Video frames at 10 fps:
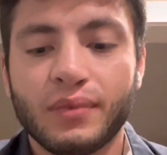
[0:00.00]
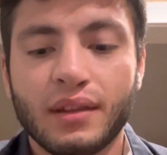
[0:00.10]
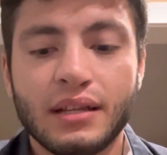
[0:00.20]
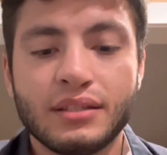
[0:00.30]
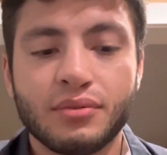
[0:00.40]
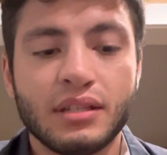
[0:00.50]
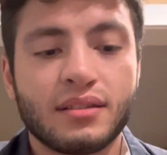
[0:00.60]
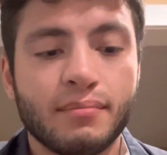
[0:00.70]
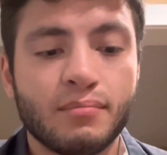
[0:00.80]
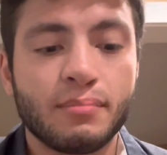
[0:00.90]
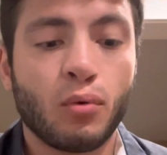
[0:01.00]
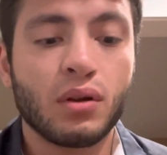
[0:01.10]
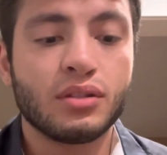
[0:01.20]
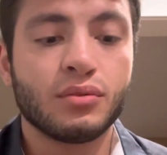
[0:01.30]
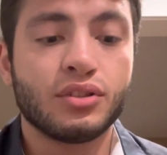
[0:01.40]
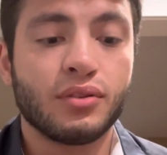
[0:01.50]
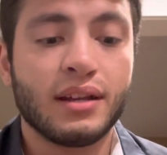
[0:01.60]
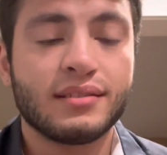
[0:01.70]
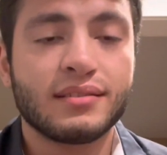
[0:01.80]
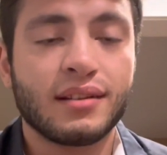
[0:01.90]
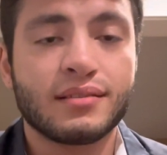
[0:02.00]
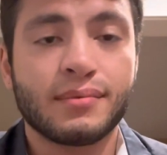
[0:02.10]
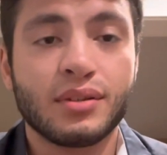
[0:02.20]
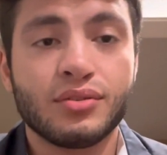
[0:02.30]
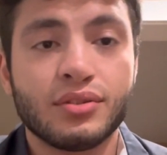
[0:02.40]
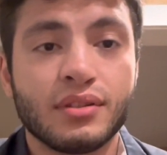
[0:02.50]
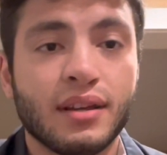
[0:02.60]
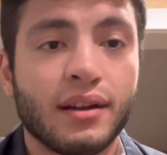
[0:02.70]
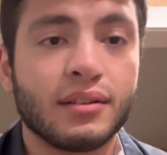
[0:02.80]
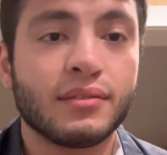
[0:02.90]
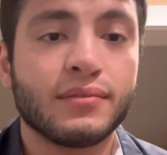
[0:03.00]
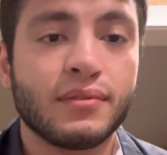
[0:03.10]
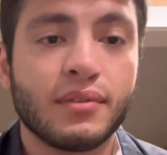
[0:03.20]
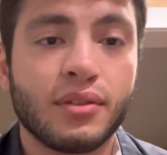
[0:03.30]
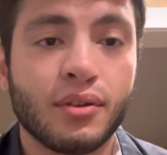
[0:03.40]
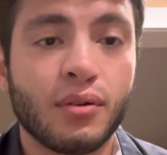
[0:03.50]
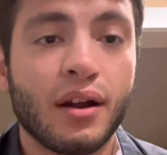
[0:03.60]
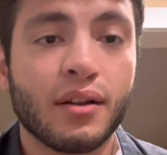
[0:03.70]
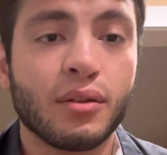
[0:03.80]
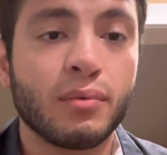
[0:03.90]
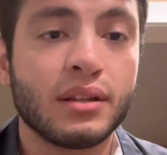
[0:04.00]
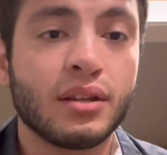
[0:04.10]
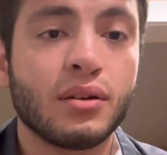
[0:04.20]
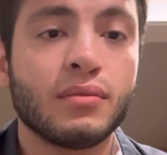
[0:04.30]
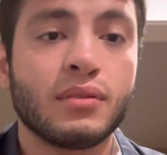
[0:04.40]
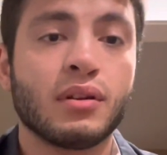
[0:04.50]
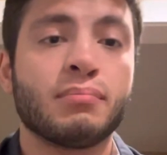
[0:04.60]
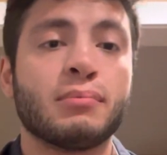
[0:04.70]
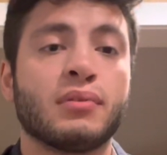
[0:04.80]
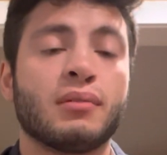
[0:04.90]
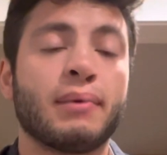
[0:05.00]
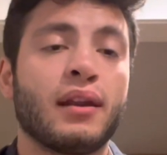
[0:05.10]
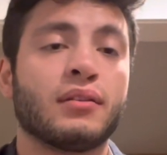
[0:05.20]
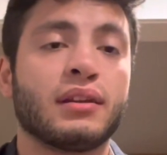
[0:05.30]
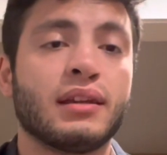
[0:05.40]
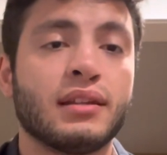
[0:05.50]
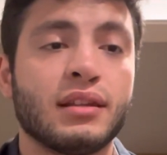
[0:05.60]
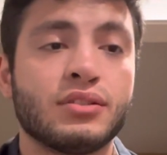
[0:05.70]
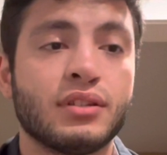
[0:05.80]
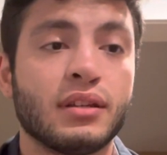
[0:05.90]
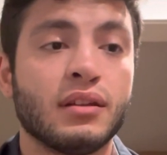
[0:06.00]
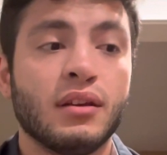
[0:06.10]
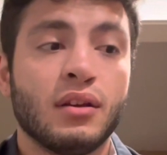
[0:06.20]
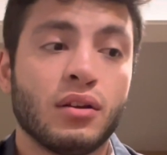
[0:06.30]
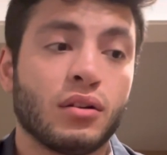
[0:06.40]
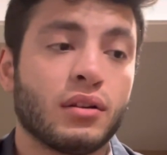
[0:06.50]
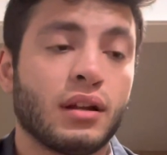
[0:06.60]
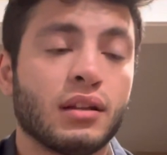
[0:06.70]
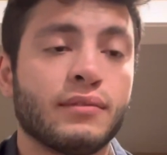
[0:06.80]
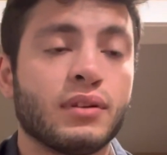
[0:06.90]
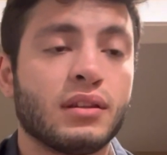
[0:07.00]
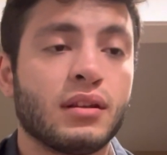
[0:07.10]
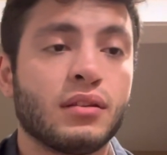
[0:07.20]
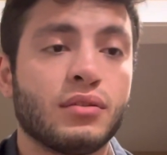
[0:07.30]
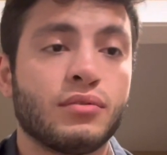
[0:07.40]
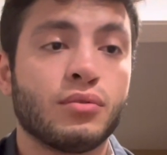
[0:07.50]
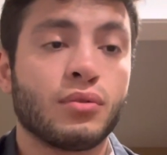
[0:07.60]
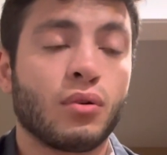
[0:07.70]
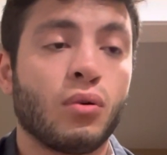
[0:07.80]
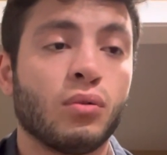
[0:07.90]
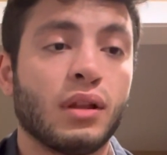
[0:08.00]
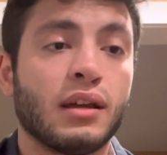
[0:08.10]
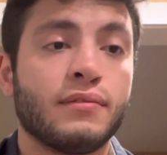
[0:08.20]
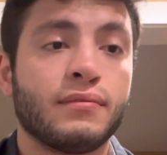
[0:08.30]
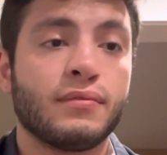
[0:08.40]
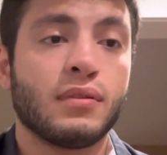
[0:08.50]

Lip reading: it's really something important to address. It's not something you should kind of throw out of the window. You know, people that battling ADHD are going to live with it through their whole life.